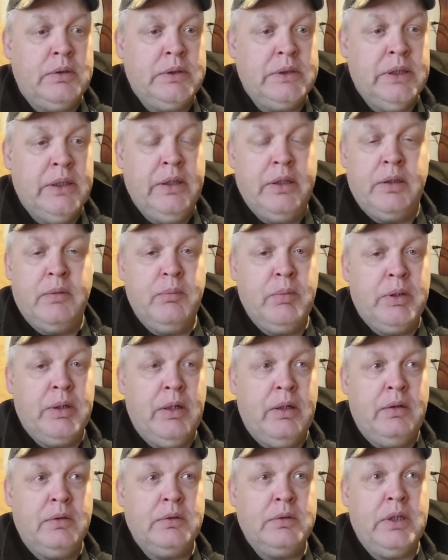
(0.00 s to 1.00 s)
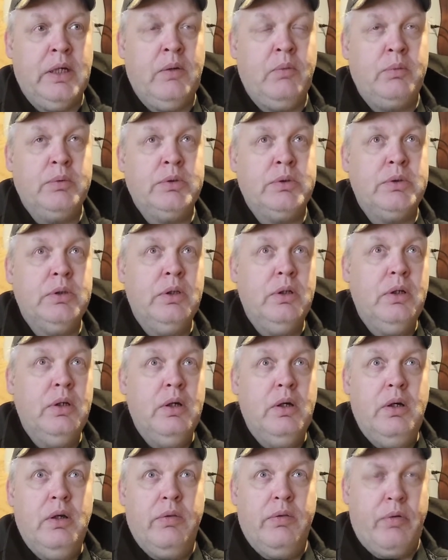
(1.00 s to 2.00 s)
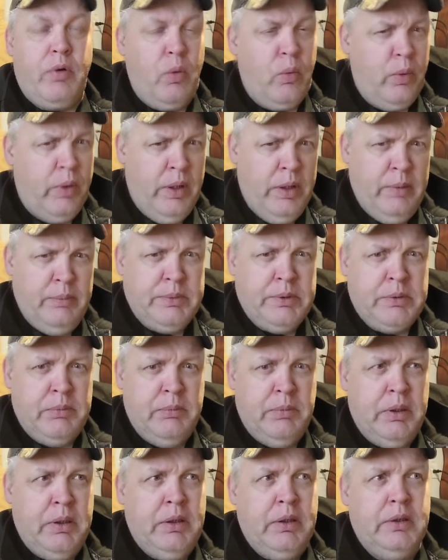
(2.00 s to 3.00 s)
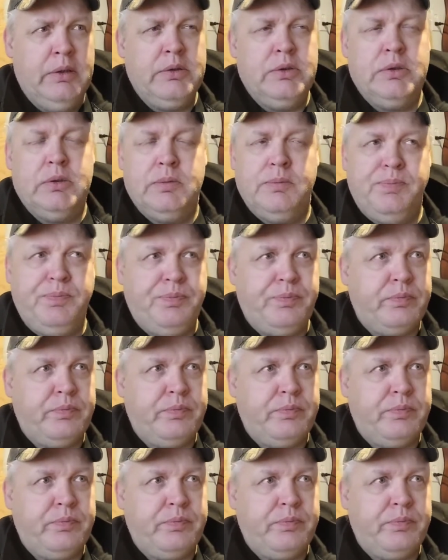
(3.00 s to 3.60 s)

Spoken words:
sick because I was throwing up so much.